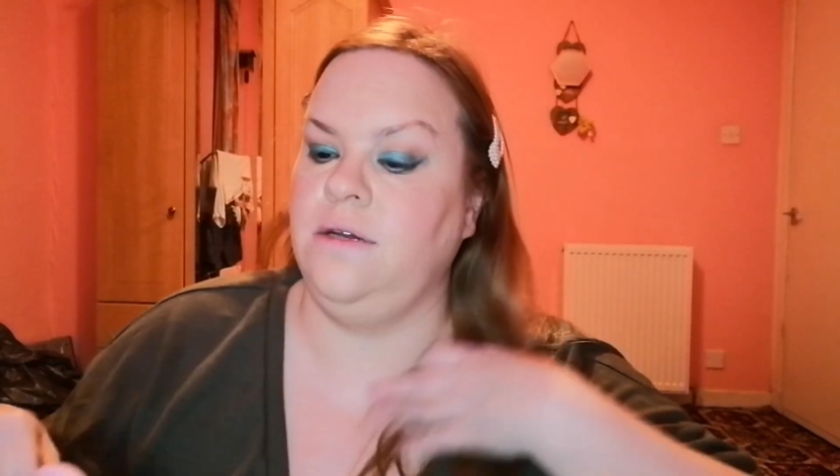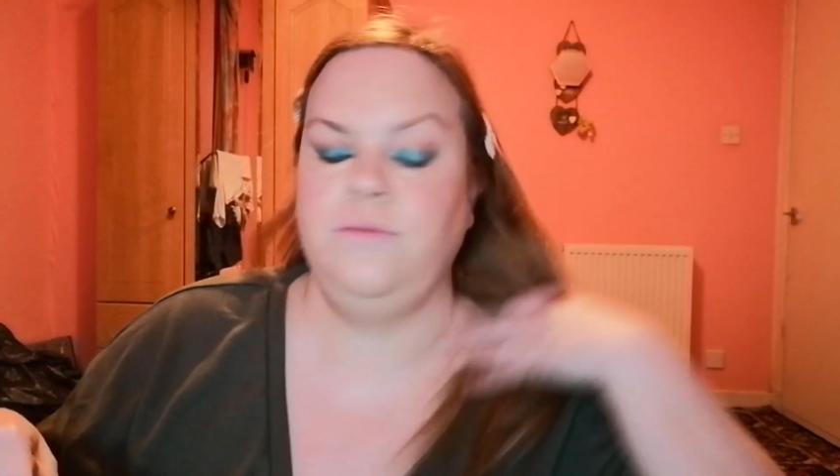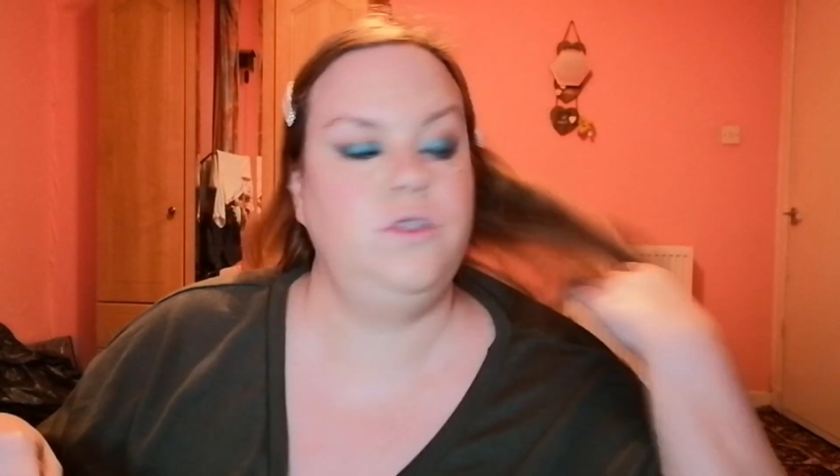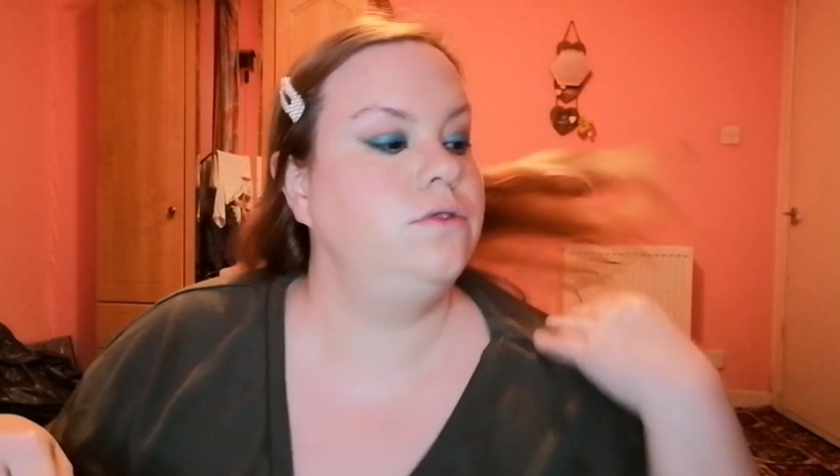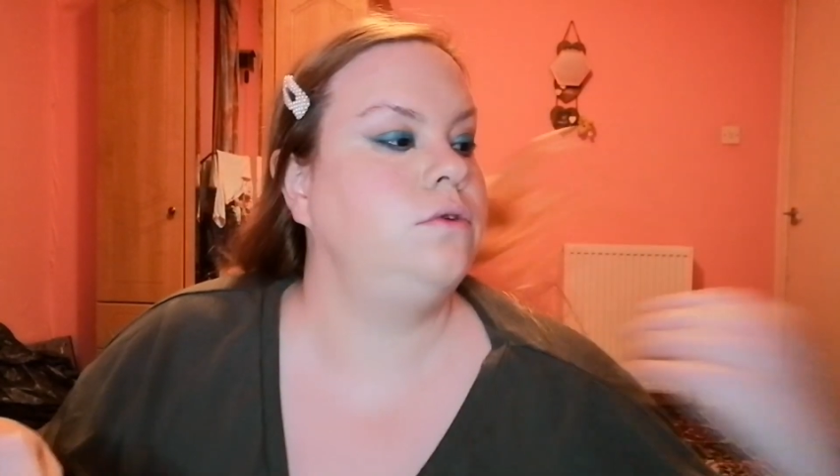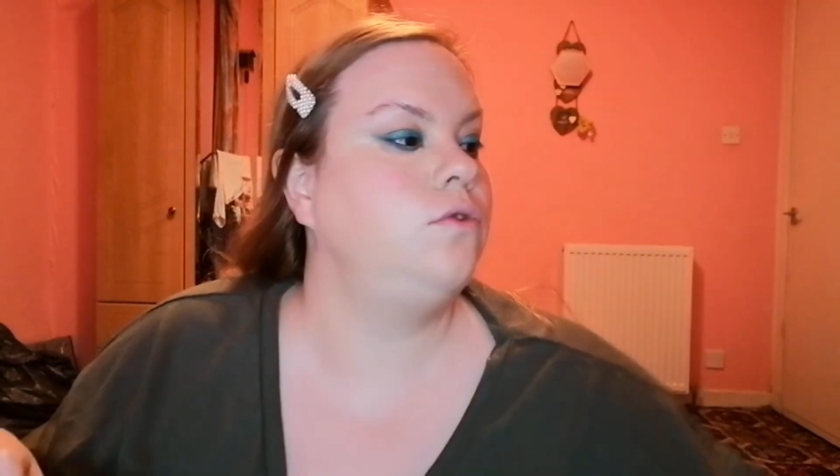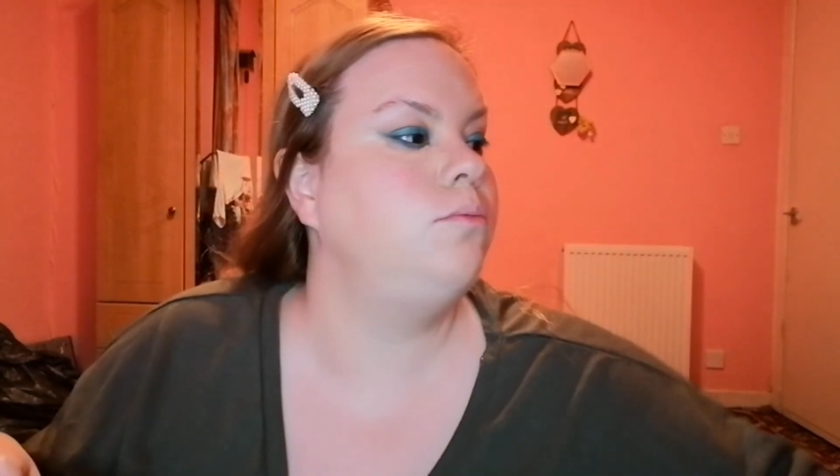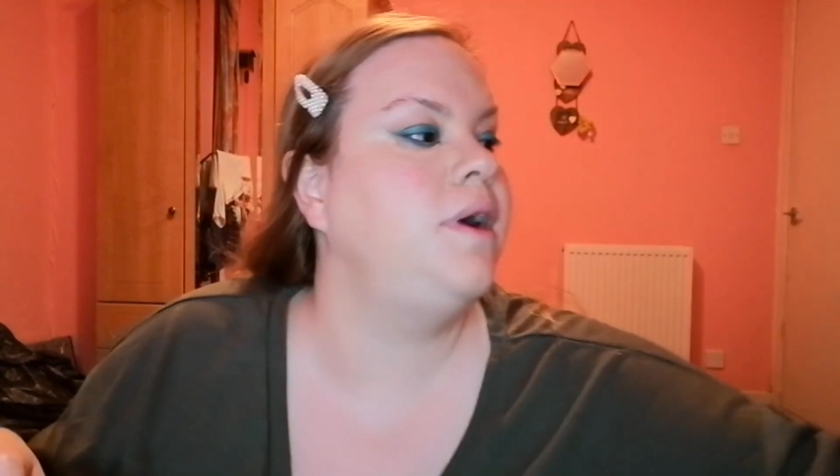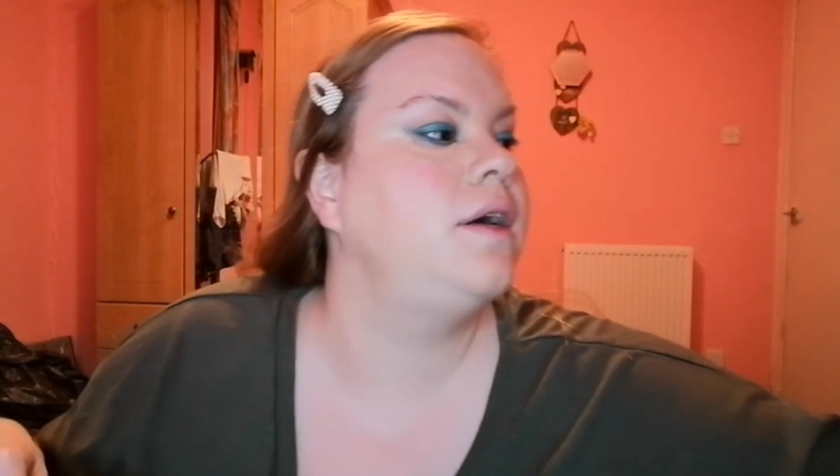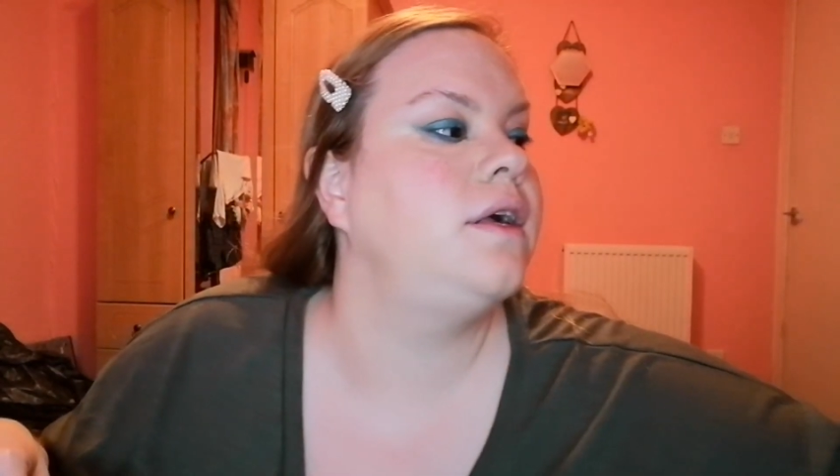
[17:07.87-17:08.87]
I'm just going to go
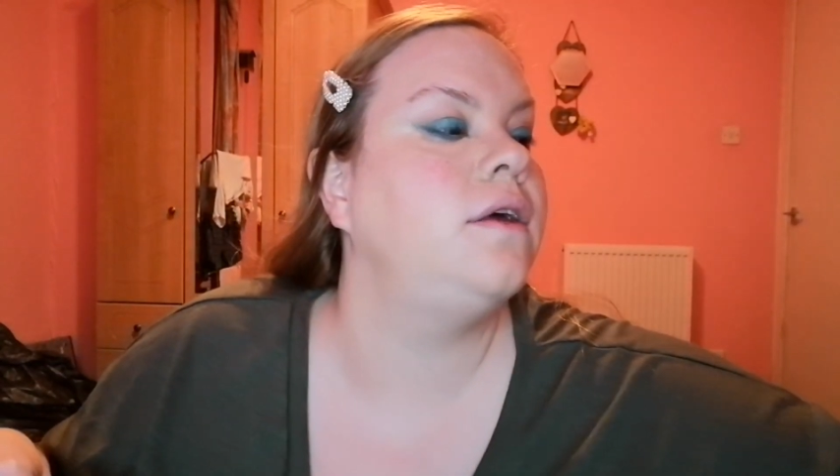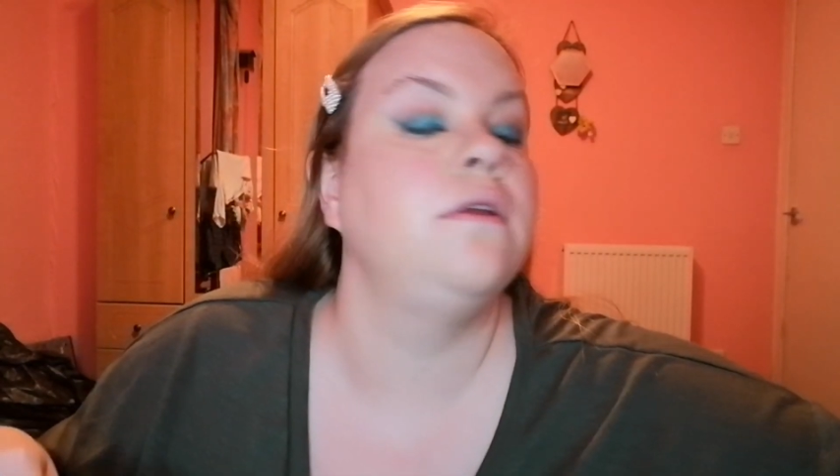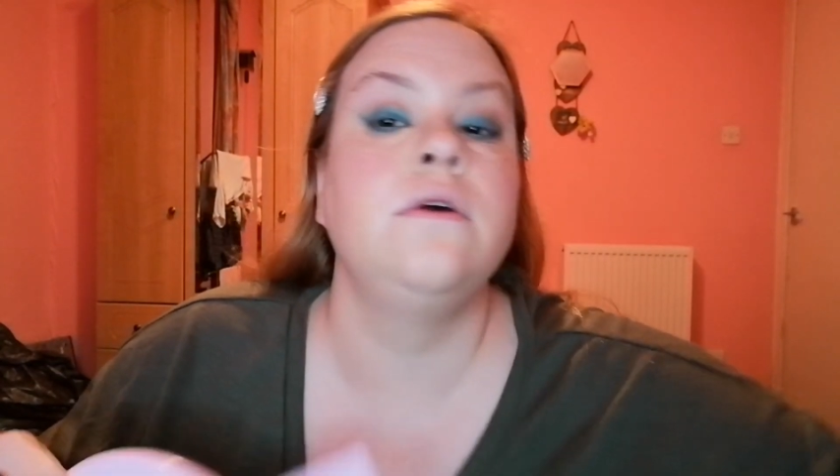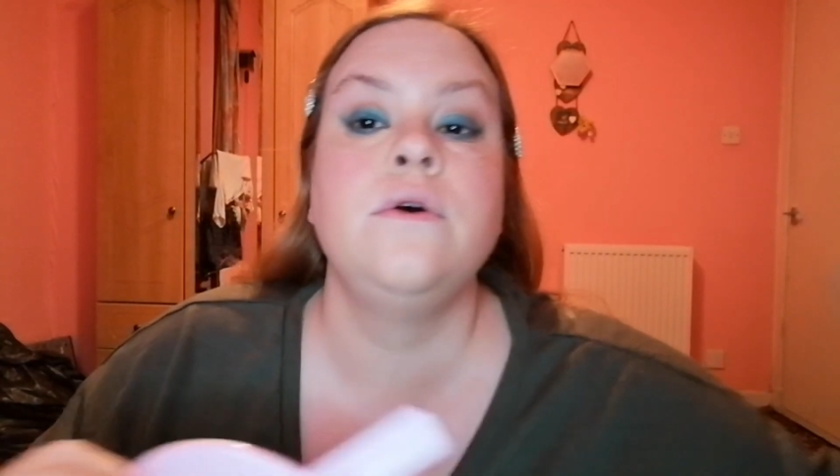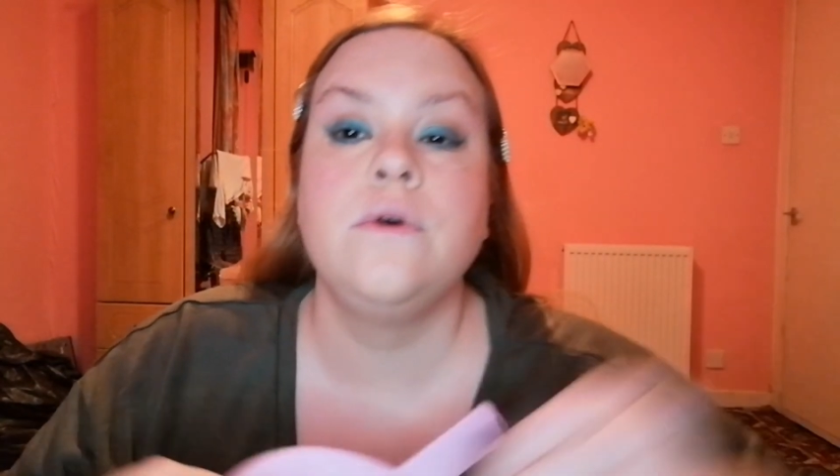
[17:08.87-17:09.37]
back in